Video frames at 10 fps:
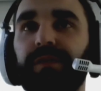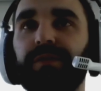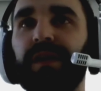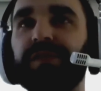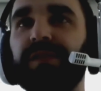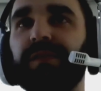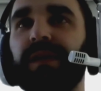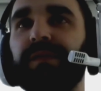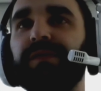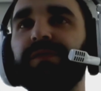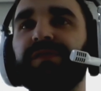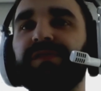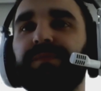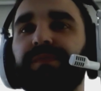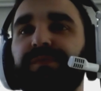actually don't have to use
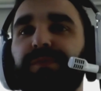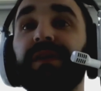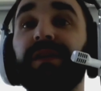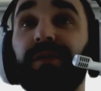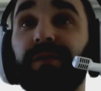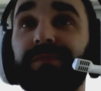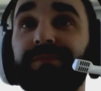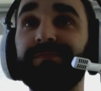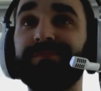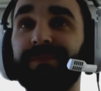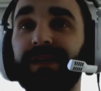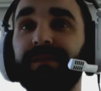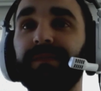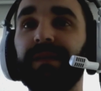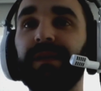Spring at all, right?
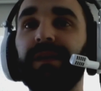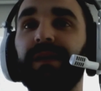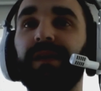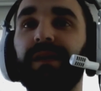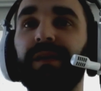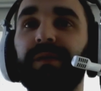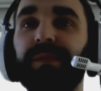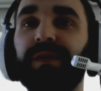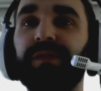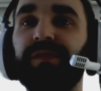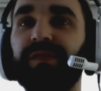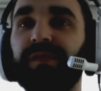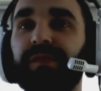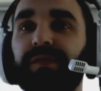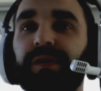Because
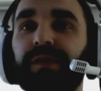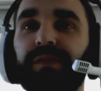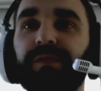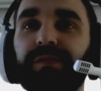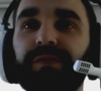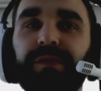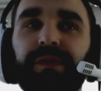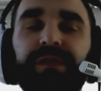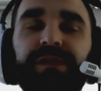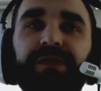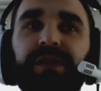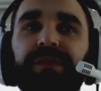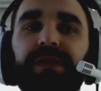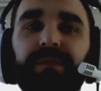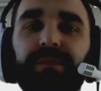if it's a
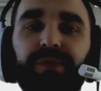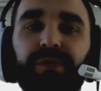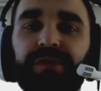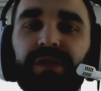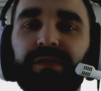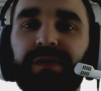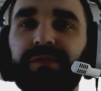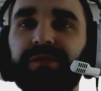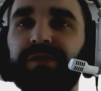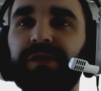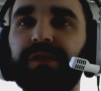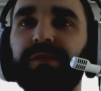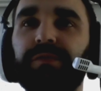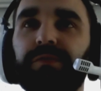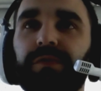JVM project, you can use a
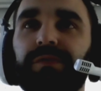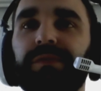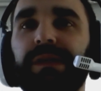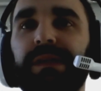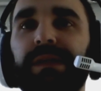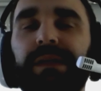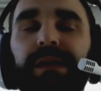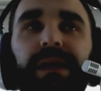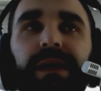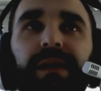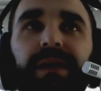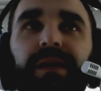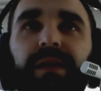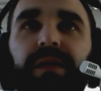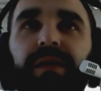JUnit rule.
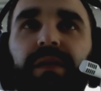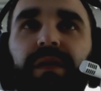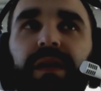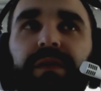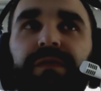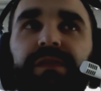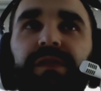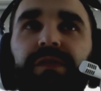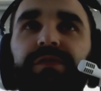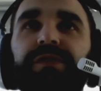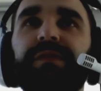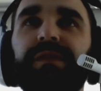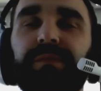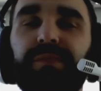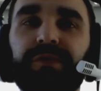If it's a
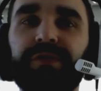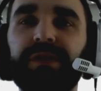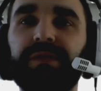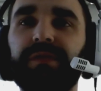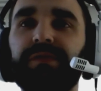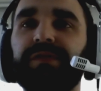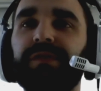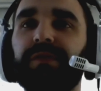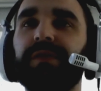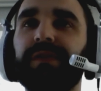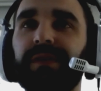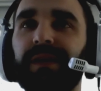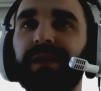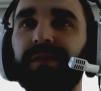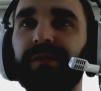non-JVM project, you can use a Docker
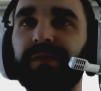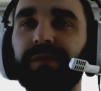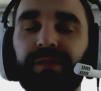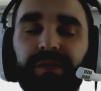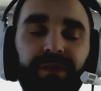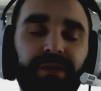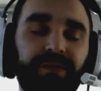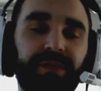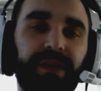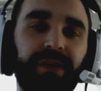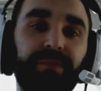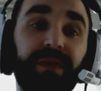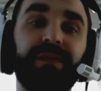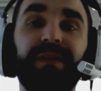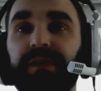container.
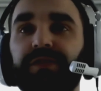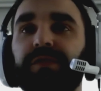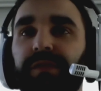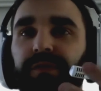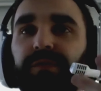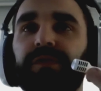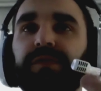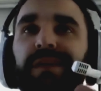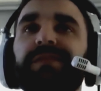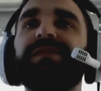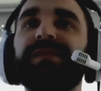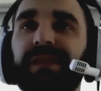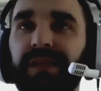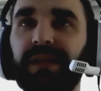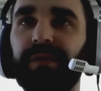But yeah, sure, if you want to
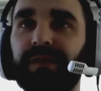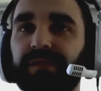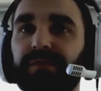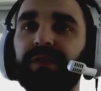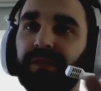understand how things work,